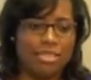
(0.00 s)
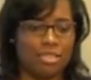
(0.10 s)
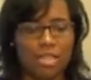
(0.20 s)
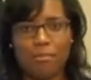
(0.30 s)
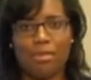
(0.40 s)

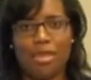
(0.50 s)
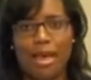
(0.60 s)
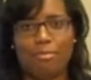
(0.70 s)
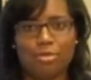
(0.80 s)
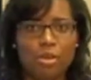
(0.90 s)
Sleep with
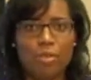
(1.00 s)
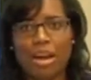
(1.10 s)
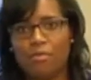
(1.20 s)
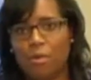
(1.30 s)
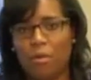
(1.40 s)
them. Do
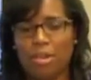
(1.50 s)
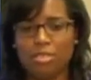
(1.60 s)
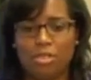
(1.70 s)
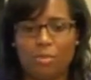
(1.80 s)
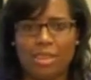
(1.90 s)
whatever you want
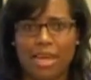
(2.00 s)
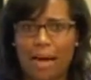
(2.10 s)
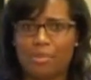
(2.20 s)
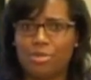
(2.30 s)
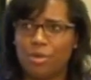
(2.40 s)
to do with them.